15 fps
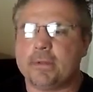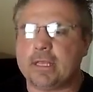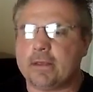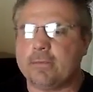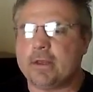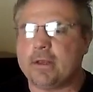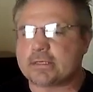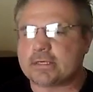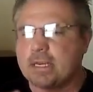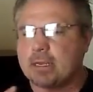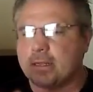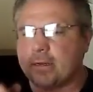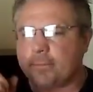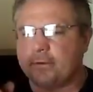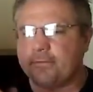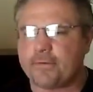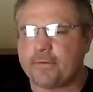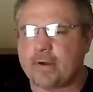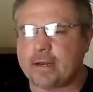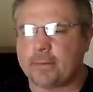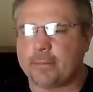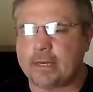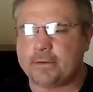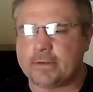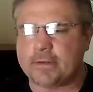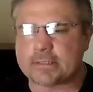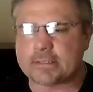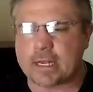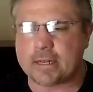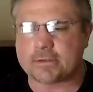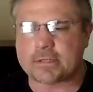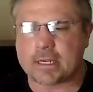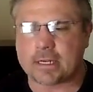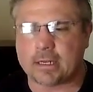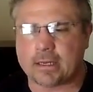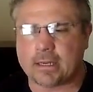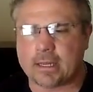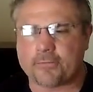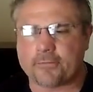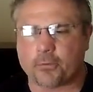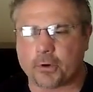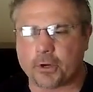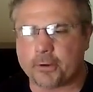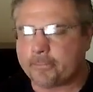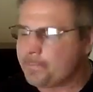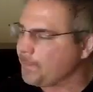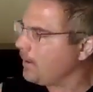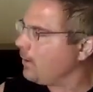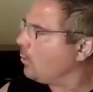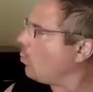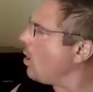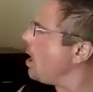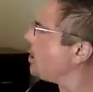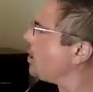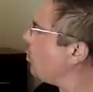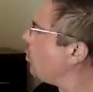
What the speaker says: Give me a second. I'm going to find how many discounts I can get for you. Walk